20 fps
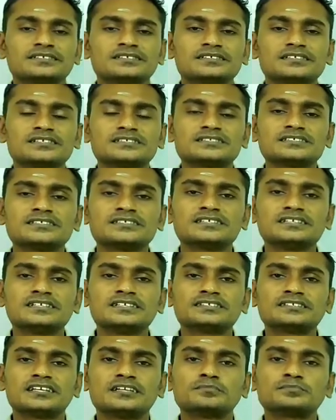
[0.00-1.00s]
the single
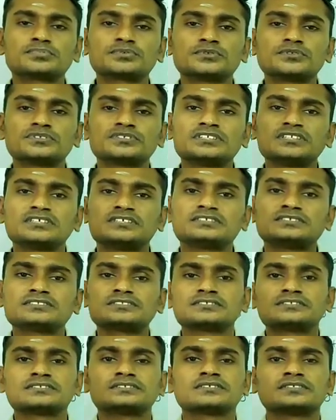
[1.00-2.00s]
cell protein
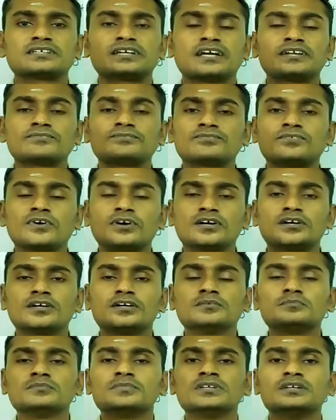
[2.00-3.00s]
can
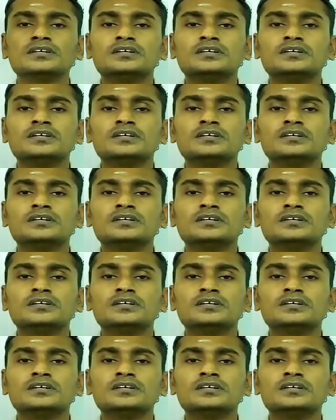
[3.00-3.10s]
form